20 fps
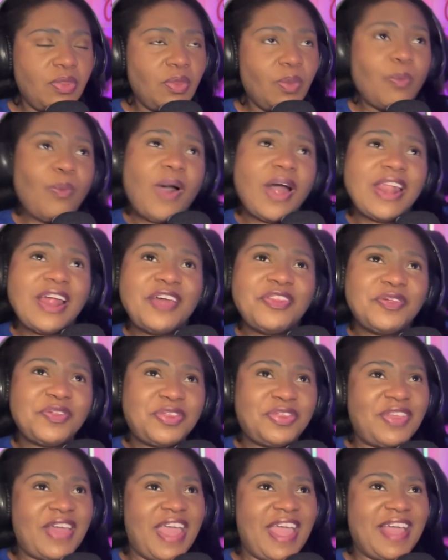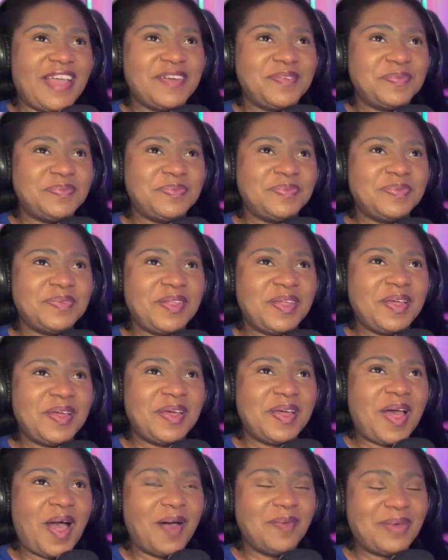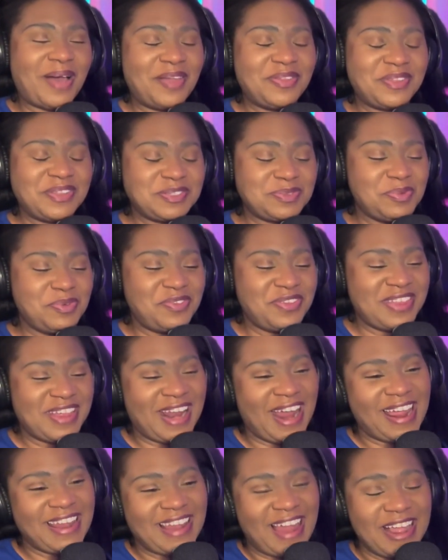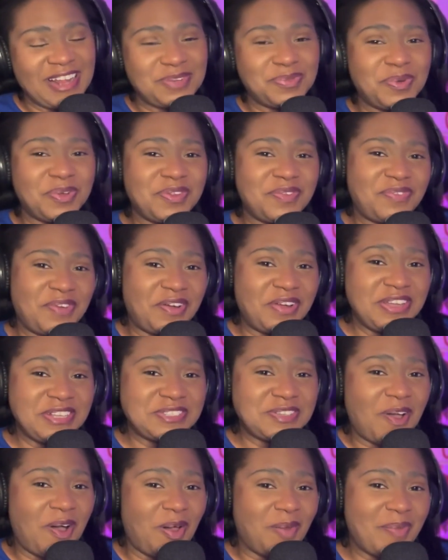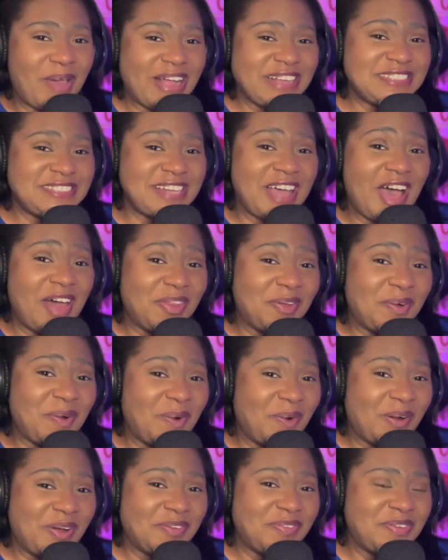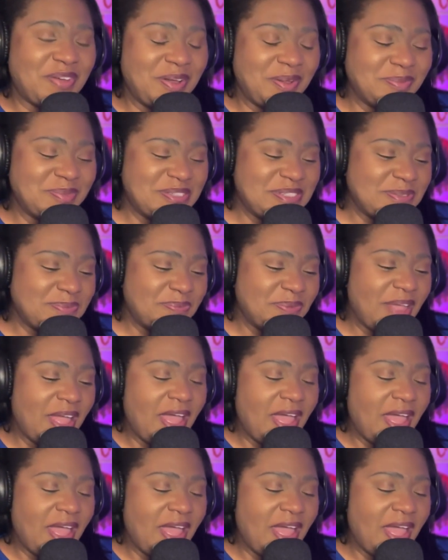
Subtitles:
One other thing about this movie that I liked were the various callbacks to other horror films.